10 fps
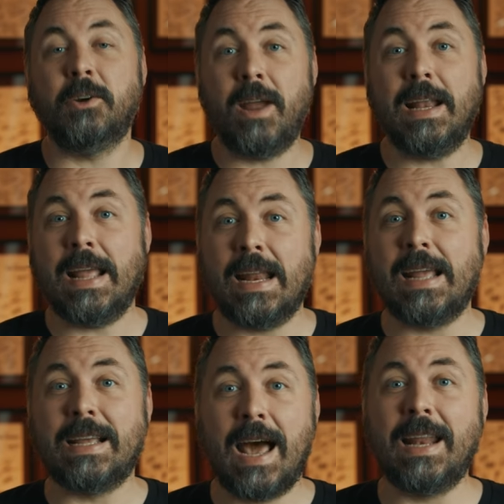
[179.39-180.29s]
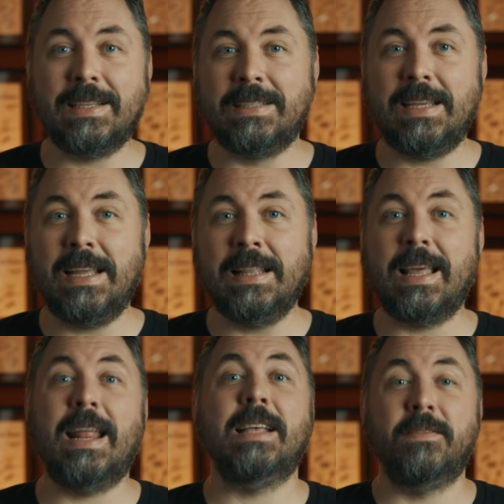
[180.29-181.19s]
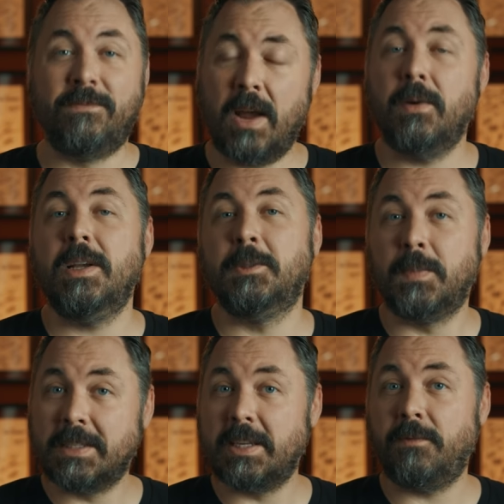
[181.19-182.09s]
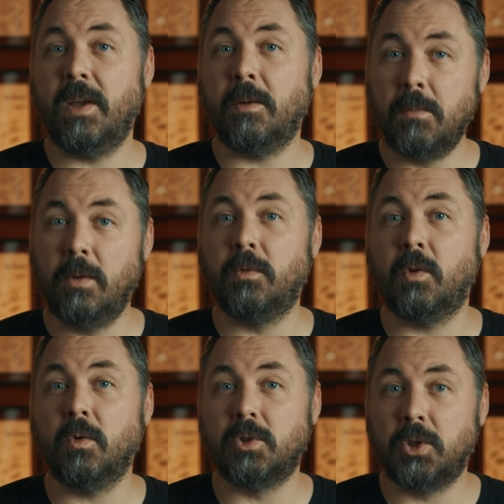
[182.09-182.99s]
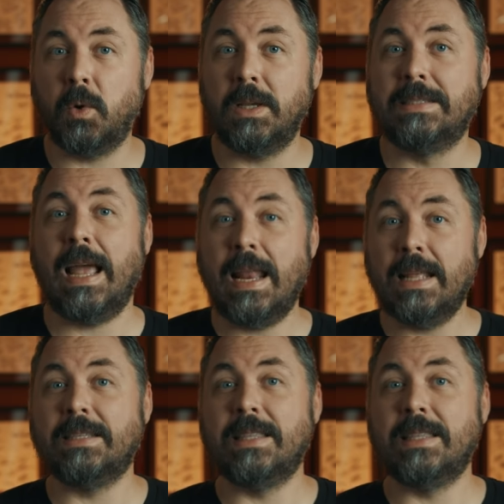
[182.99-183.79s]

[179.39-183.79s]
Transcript: great and iconic scene that has a very specific musical choice, and it's